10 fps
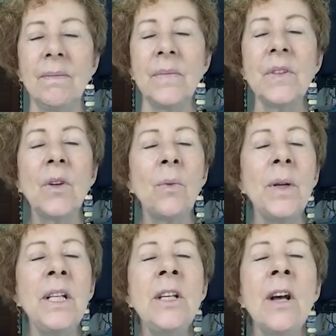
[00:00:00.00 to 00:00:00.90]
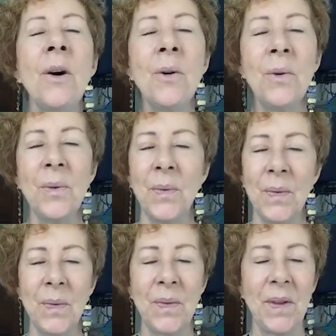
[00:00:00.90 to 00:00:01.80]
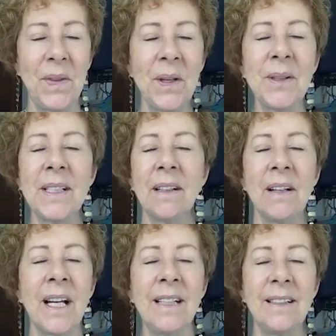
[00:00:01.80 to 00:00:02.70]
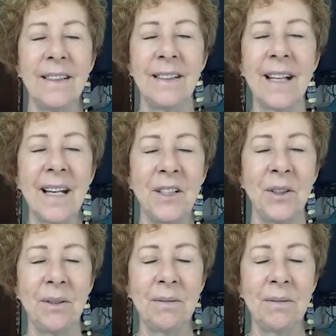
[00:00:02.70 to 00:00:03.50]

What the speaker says: So we know that there is a light inside you.